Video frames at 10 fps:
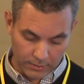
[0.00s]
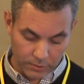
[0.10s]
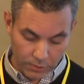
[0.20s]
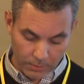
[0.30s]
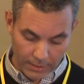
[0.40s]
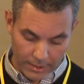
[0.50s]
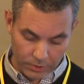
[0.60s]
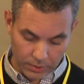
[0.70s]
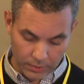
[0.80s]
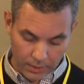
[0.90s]

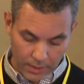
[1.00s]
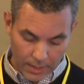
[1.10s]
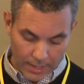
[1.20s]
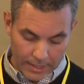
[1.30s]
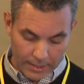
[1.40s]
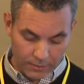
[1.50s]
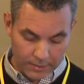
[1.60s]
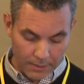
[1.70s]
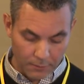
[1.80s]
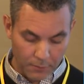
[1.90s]
simulation is
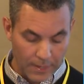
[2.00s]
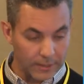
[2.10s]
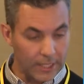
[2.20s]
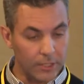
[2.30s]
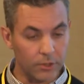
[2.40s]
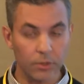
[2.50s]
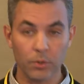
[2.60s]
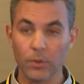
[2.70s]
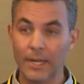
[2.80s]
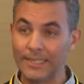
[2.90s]
then fed
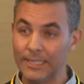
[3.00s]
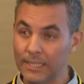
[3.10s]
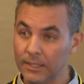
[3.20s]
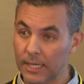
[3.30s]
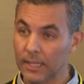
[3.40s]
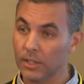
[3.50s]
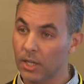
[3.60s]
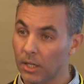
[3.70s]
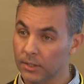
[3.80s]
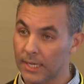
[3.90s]
into a detailed
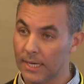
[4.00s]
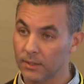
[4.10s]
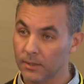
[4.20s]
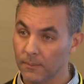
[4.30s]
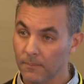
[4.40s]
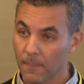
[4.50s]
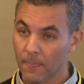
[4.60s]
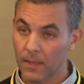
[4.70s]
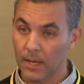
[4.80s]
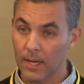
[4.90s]
contact
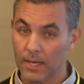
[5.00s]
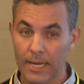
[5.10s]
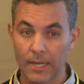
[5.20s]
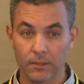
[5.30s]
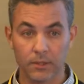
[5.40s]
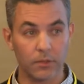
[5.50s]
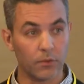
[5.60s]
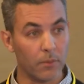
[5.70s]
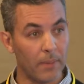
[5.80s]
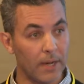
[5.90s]
analysis
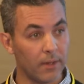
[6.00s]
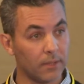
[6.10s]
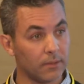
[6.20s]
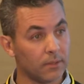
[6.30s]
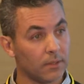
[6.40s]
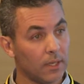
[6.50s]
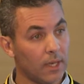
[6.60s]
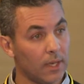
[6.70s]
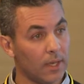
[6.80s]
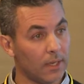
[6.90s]
for bearings
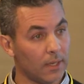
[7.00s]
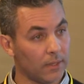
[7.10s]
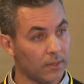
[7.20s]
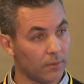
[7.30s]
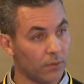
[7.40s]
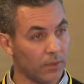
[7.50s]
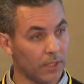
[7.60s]
and for